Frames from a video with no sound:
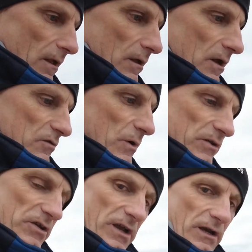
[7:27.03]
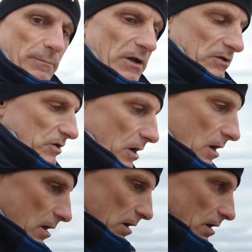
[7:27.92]
it's worth taking a picture,
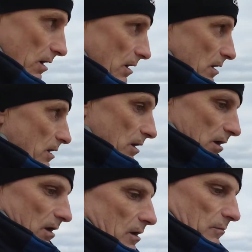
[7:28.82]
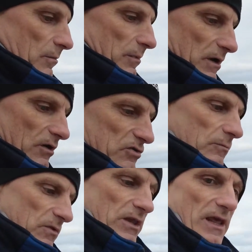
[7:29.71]
because
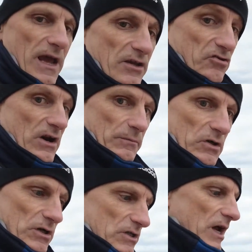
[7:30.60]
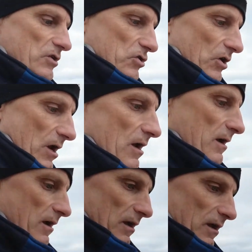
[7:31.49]
something there has grabbed your attention.
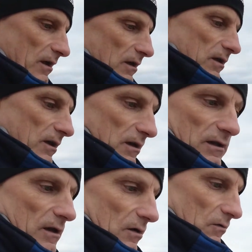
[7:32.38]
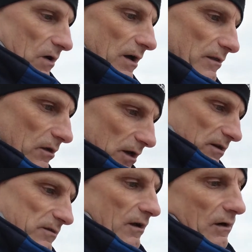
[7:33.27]
You know, rather than looking
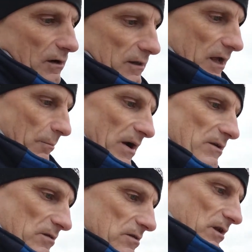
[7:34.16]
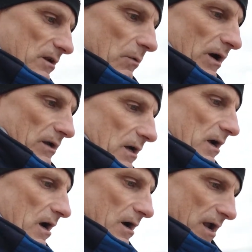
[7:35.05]
and say, oh, that branch is in the way and I
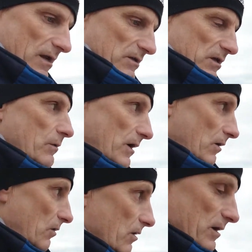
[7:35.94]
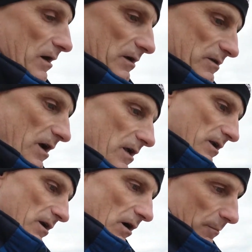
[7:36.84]
can't get to it, or I can't tidy
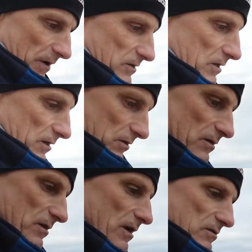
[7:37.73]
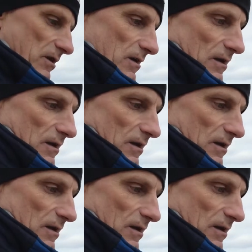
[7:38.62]
it up, etc, etc.